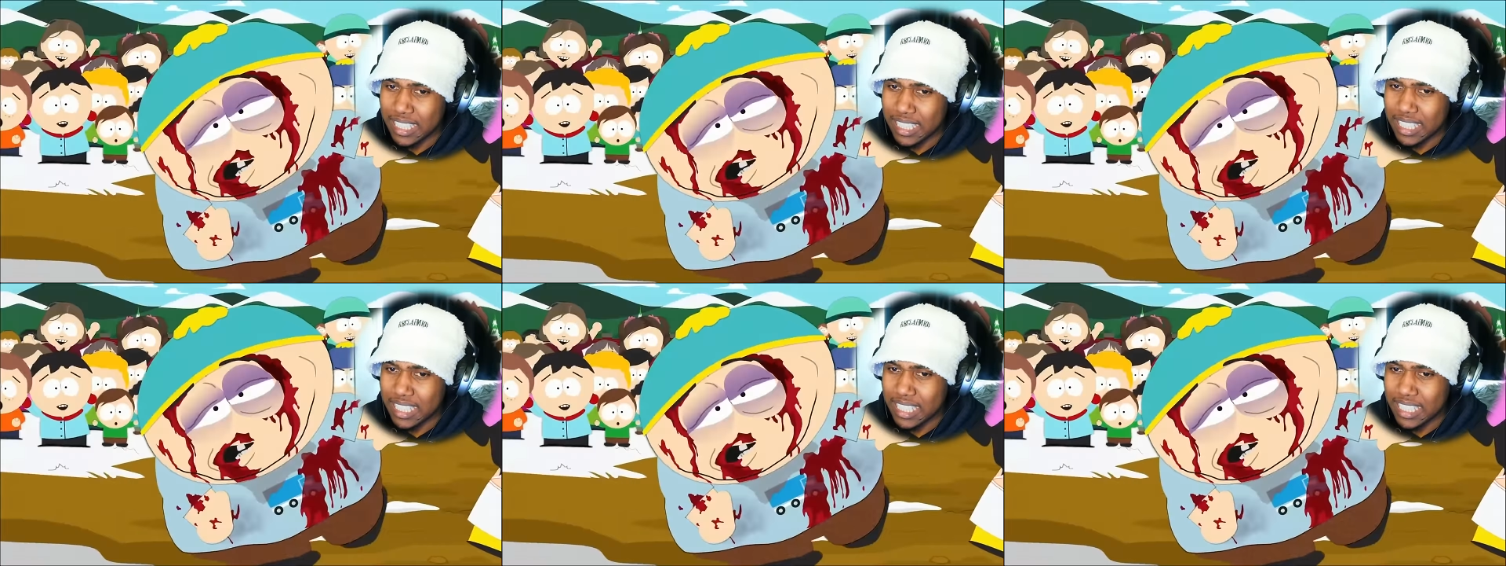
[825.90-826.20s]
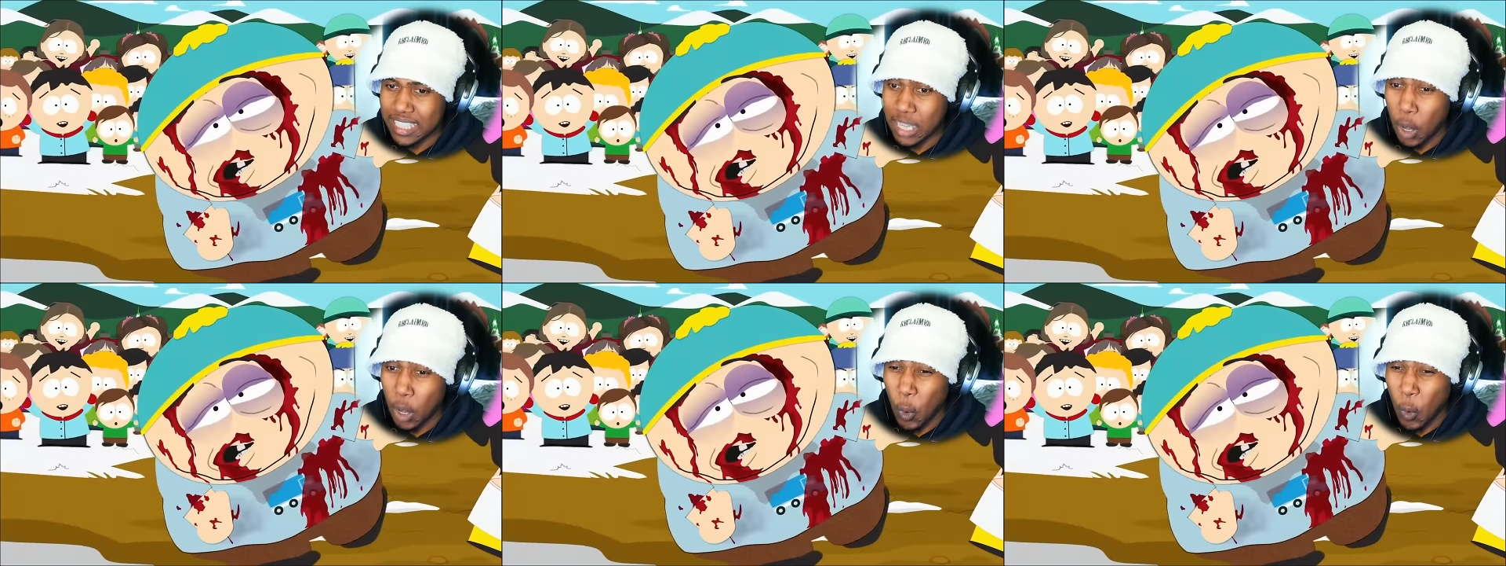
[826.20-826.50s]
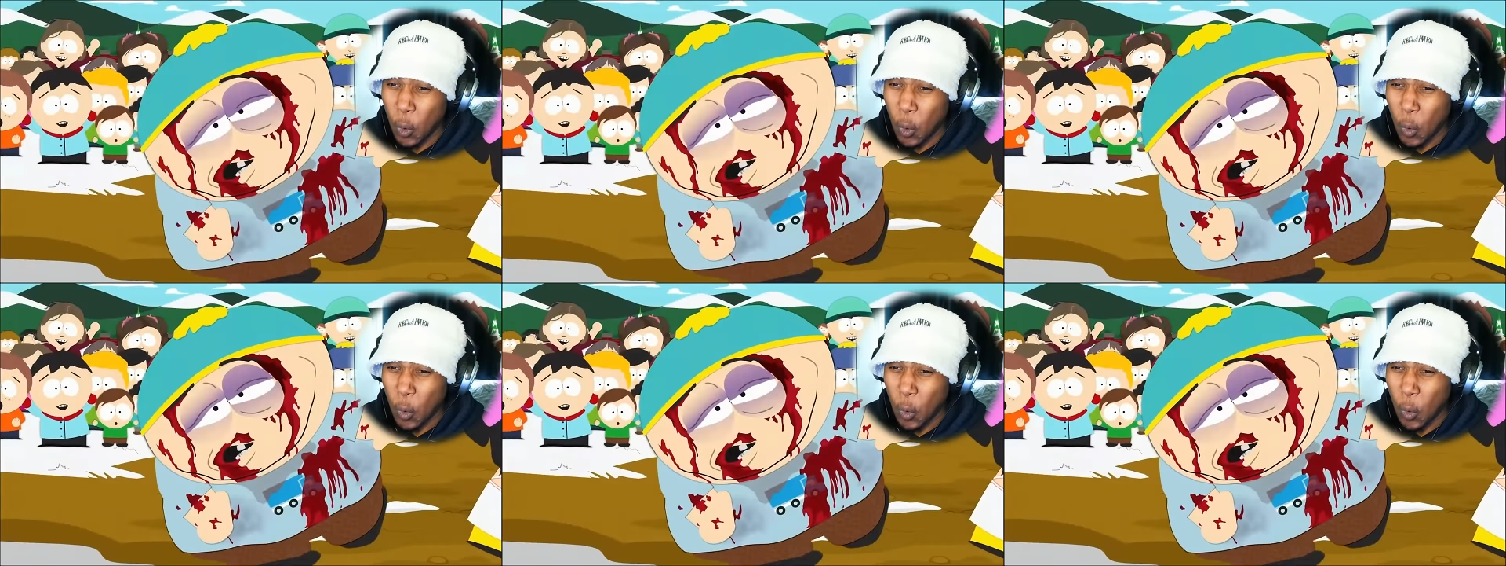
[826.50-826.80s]

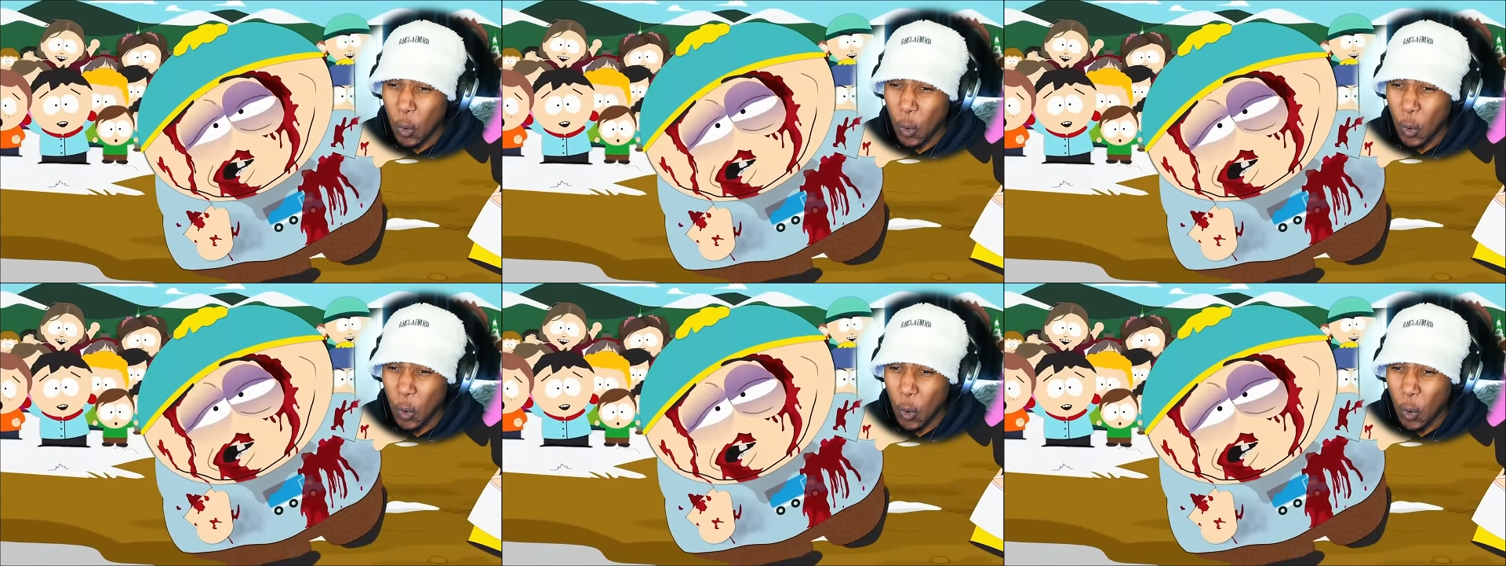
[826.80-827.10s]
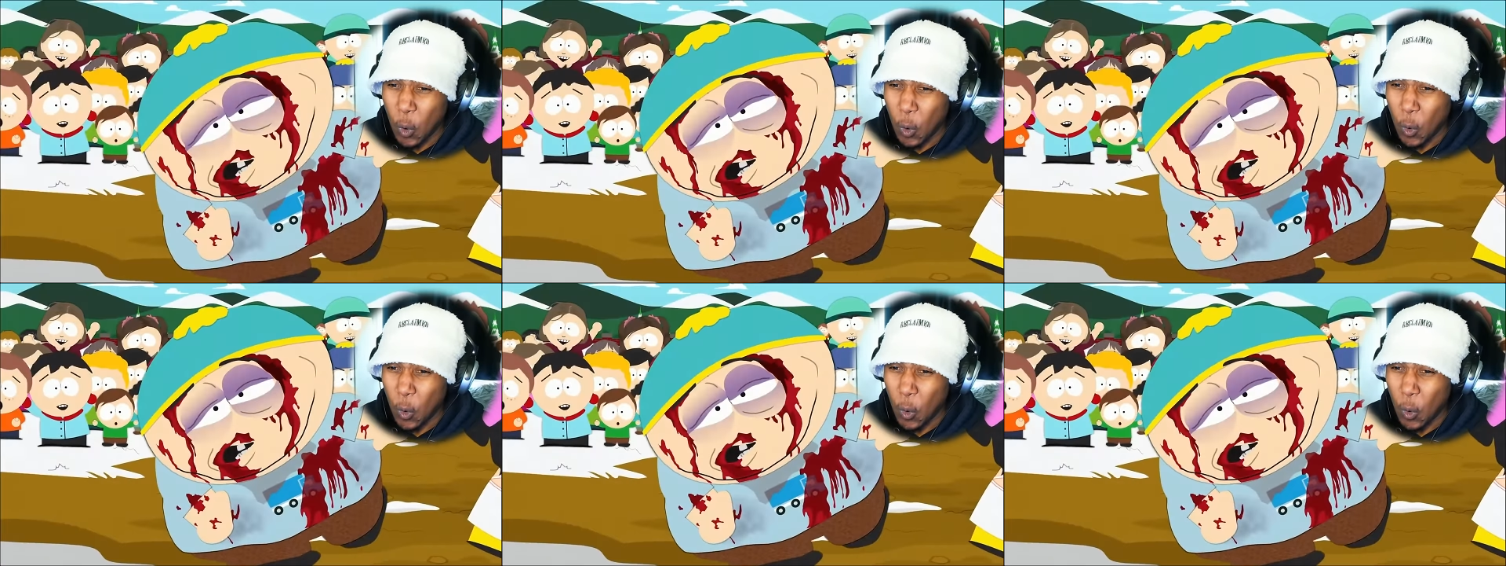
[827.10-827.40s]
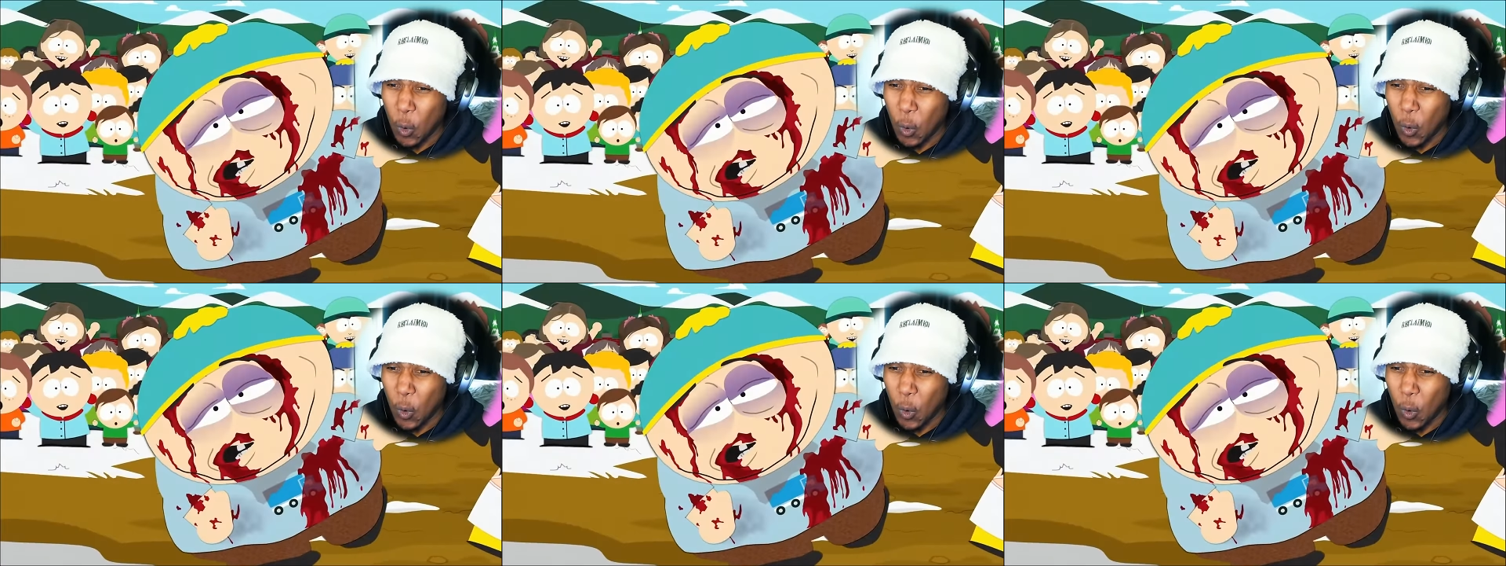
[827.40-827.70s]

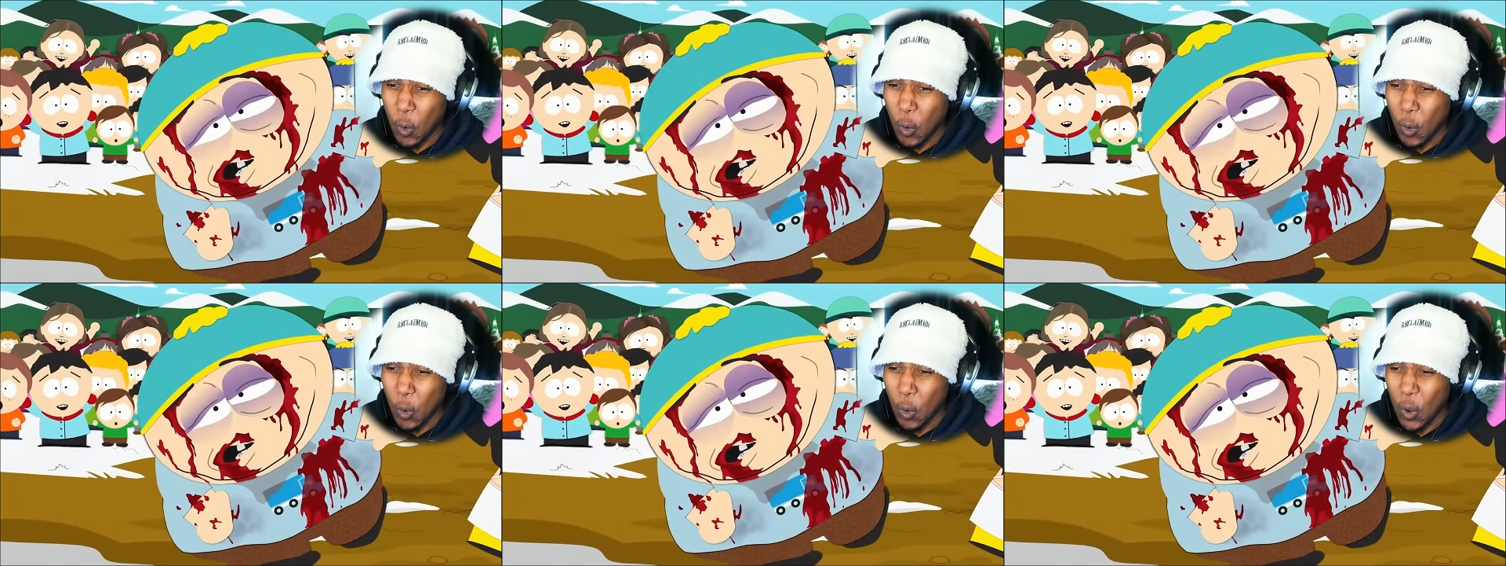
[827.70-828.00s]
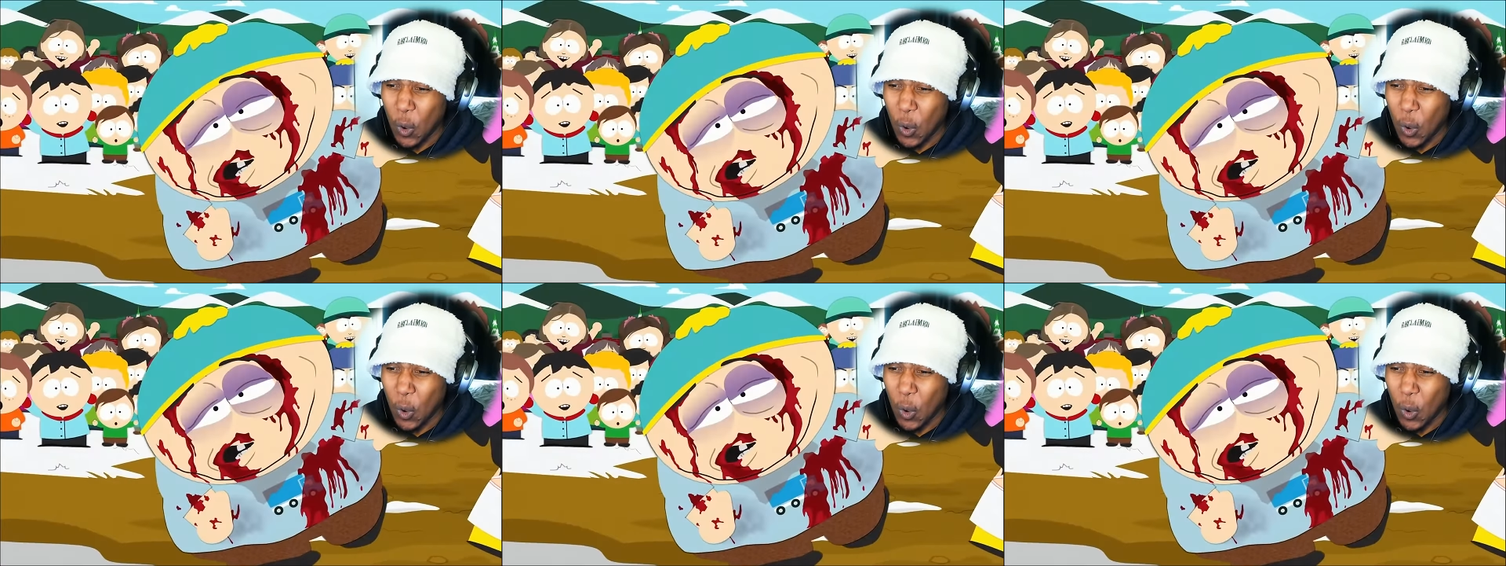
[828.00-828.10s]
Nothing is said.